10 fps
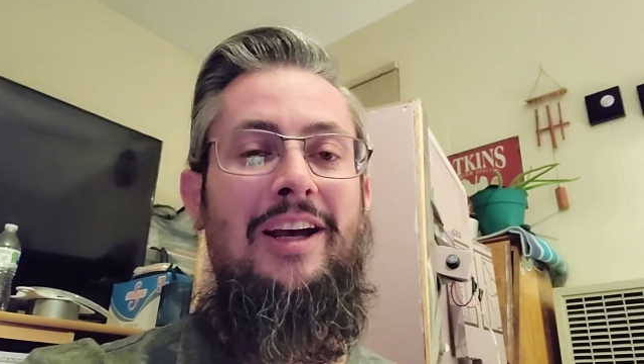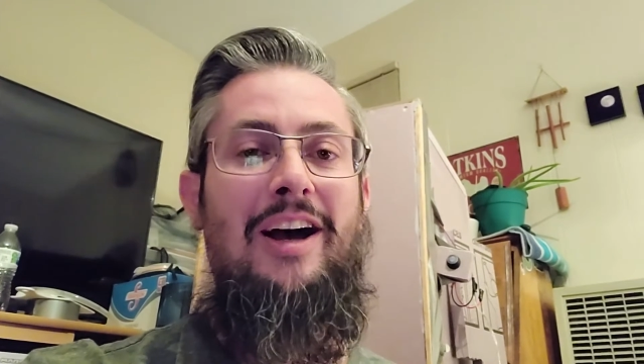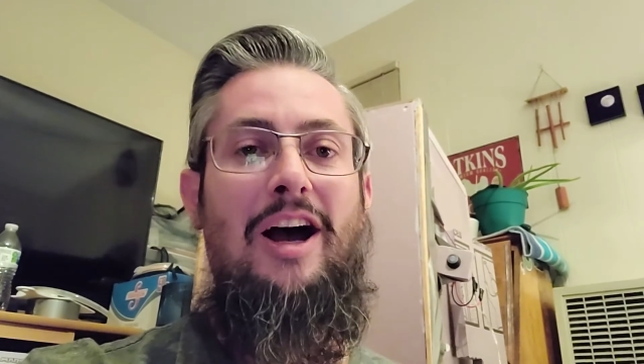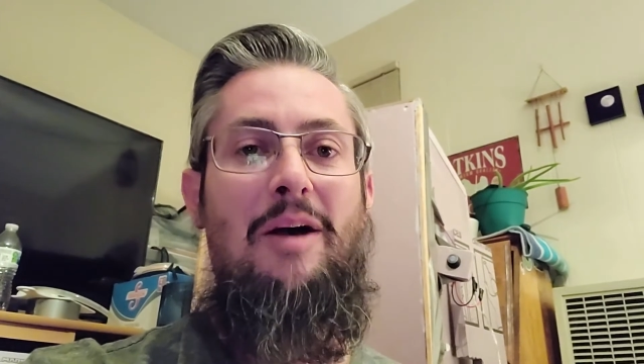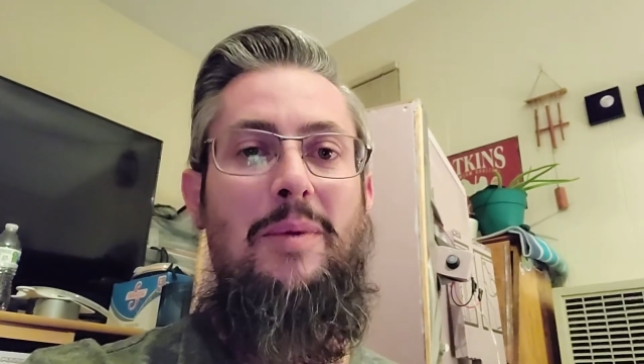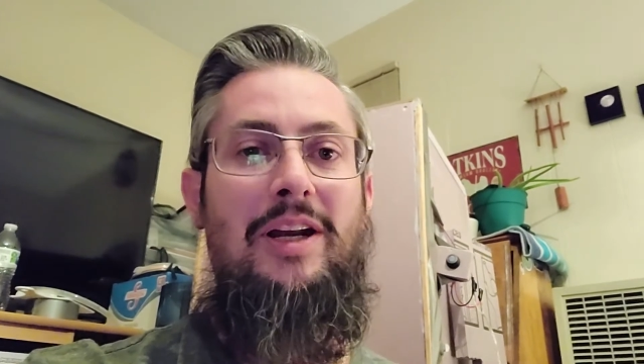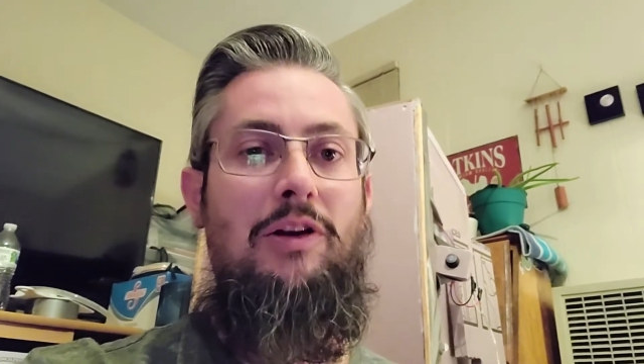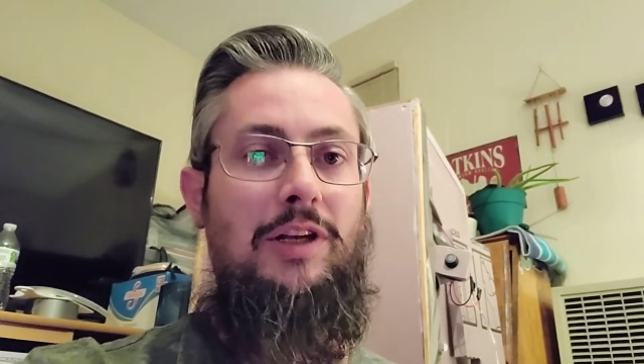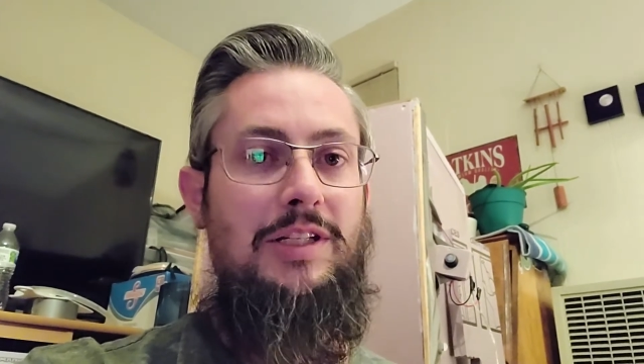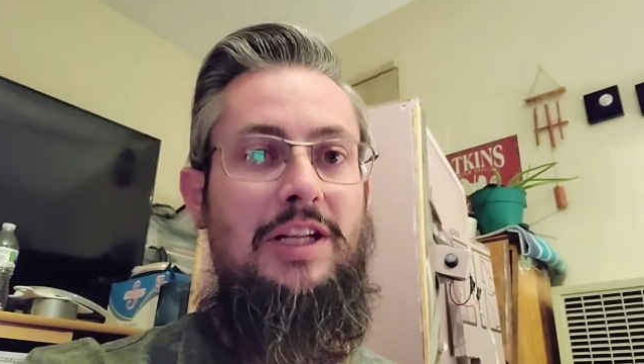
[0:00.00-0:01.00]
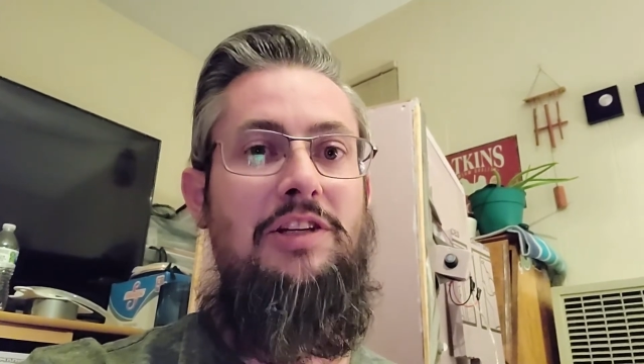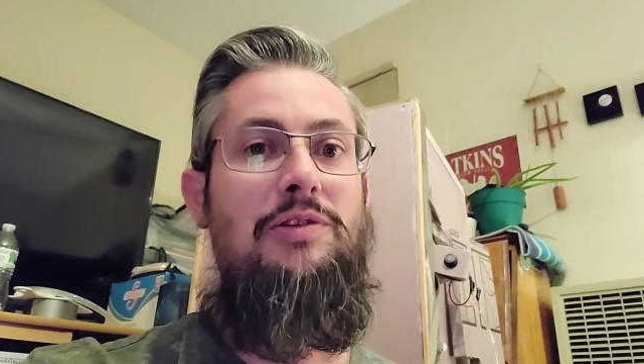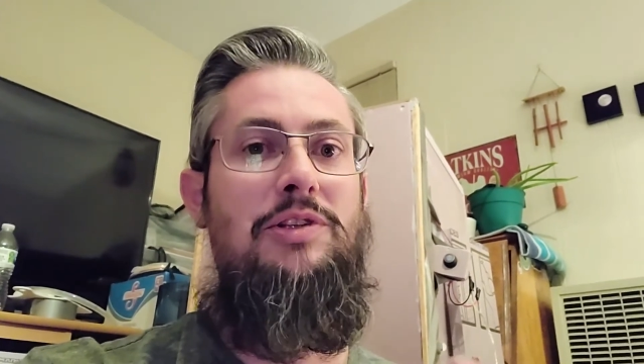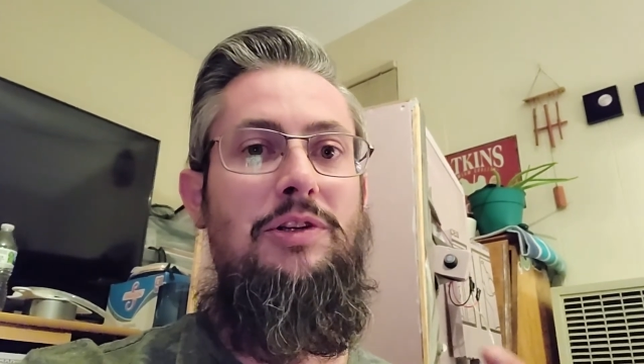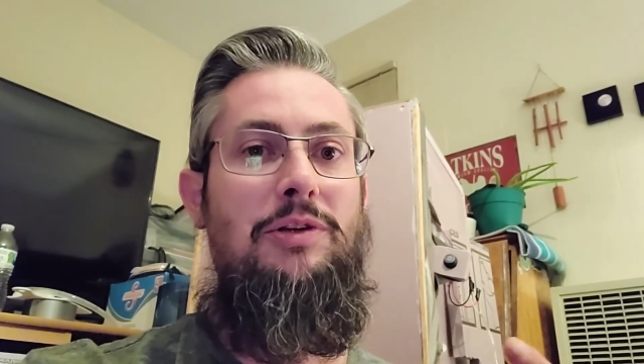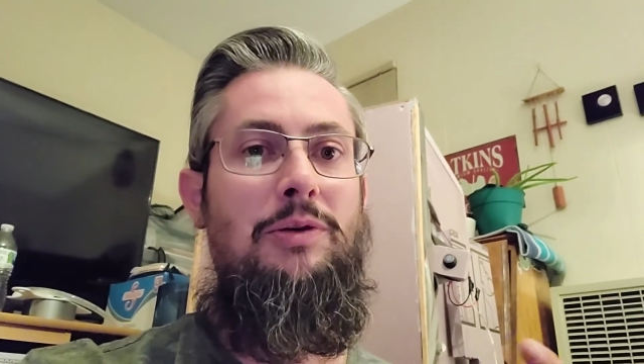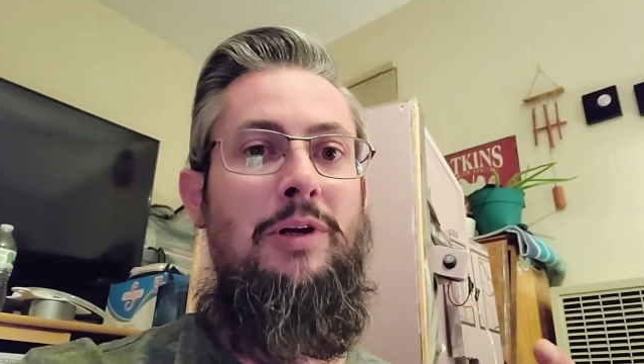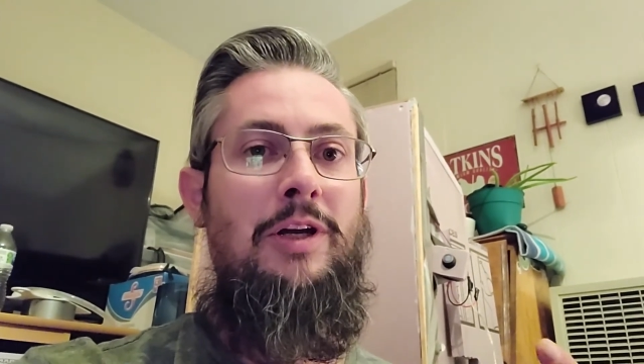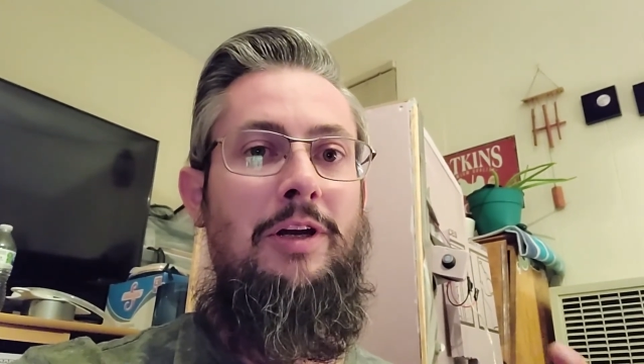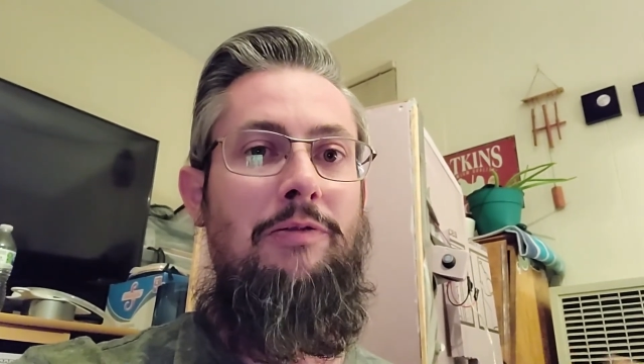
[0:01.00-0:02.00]
um, and I'll continue to
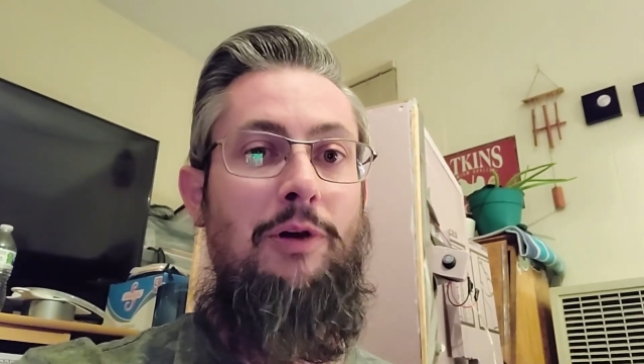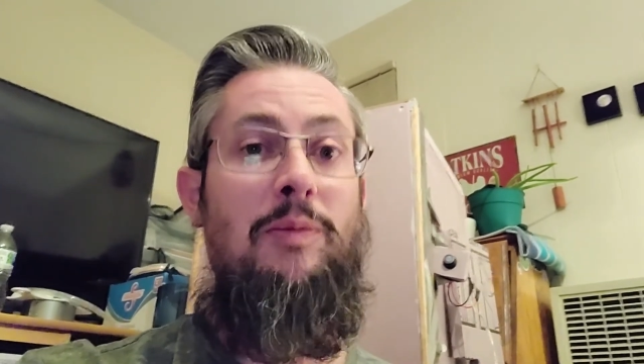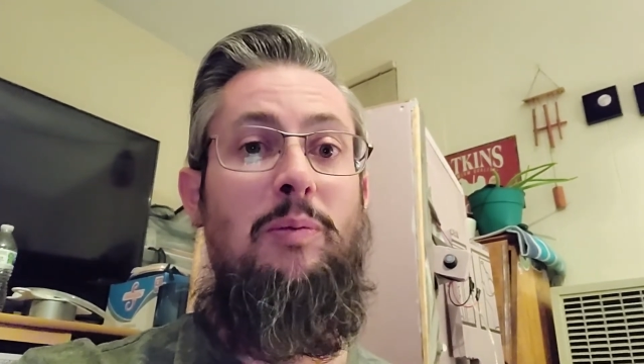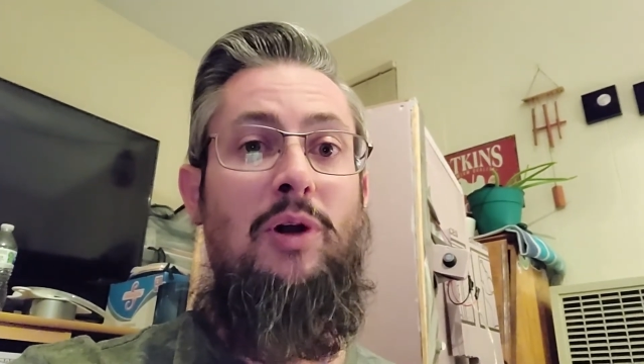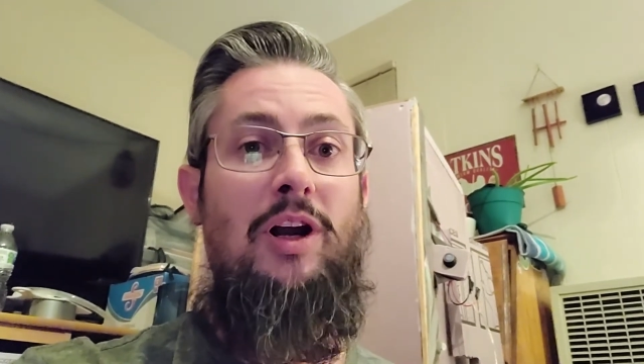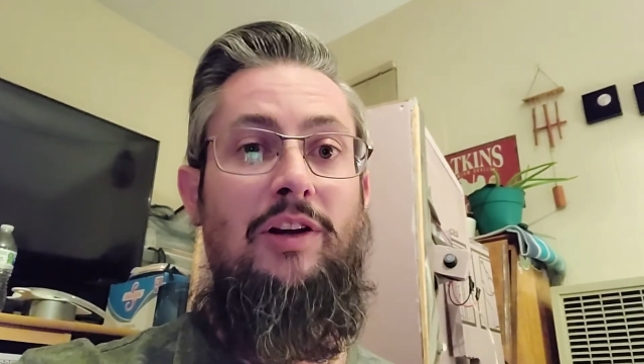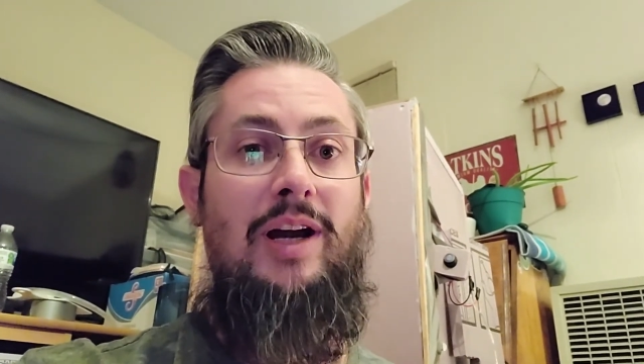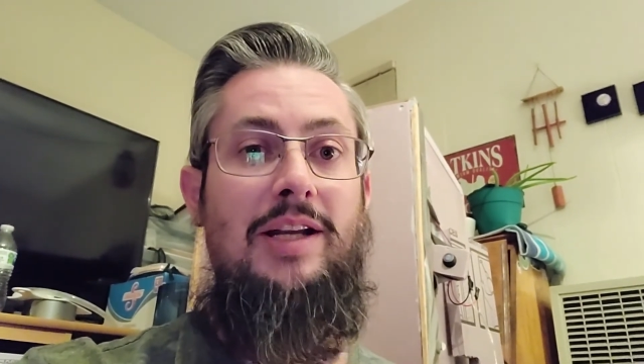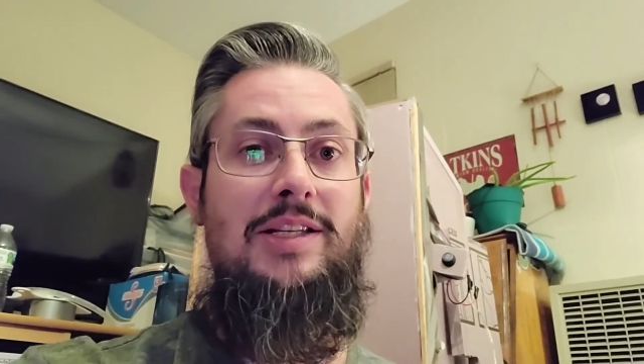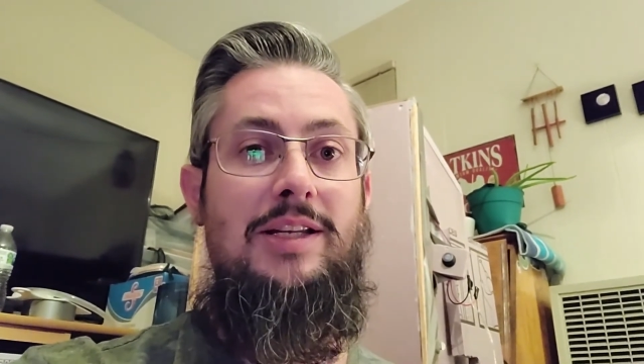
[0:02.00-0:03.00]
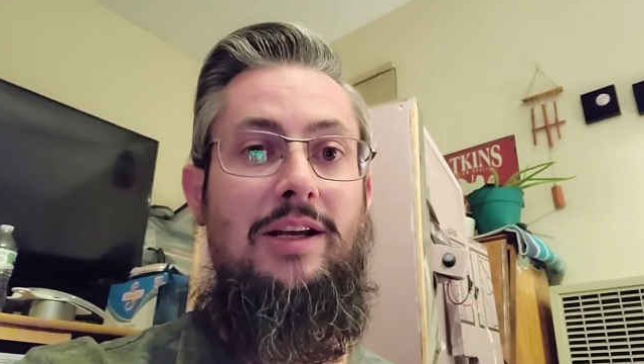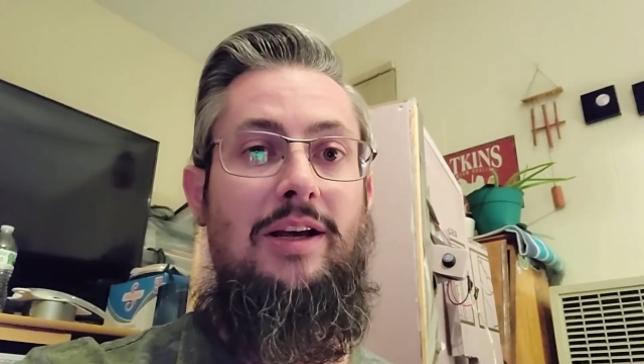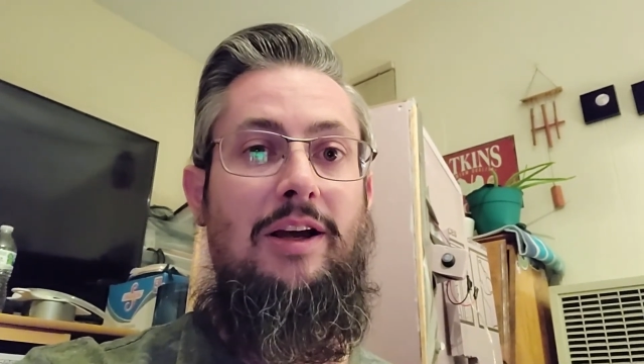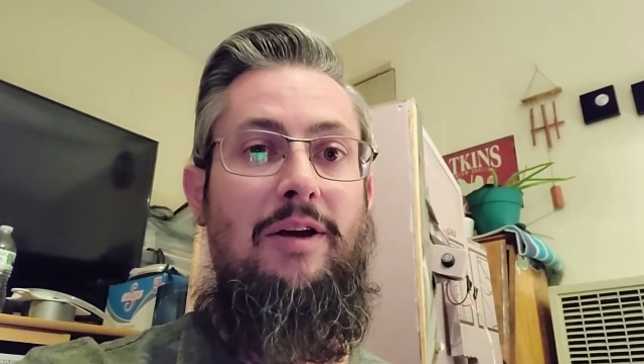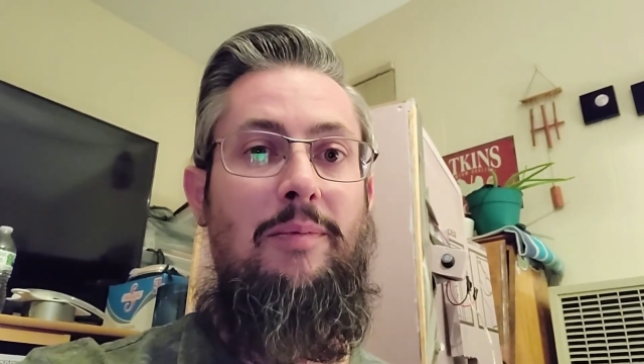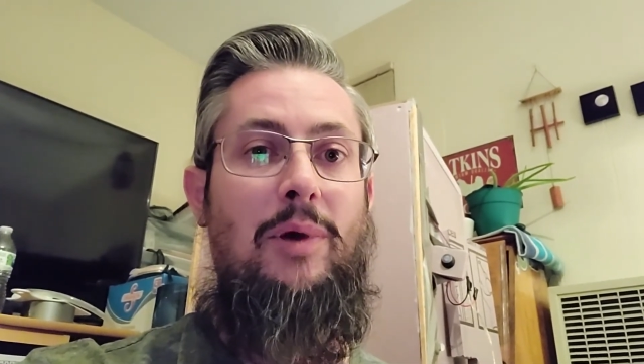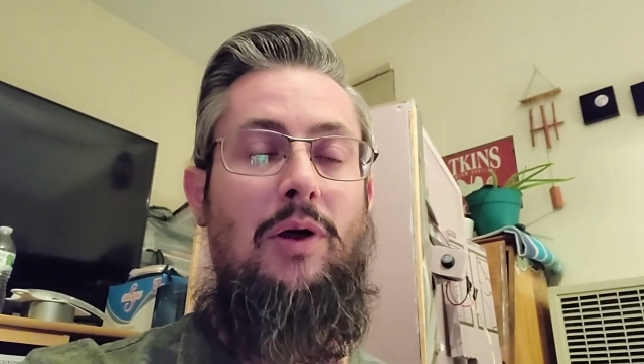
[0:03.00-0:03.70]
film the progress um,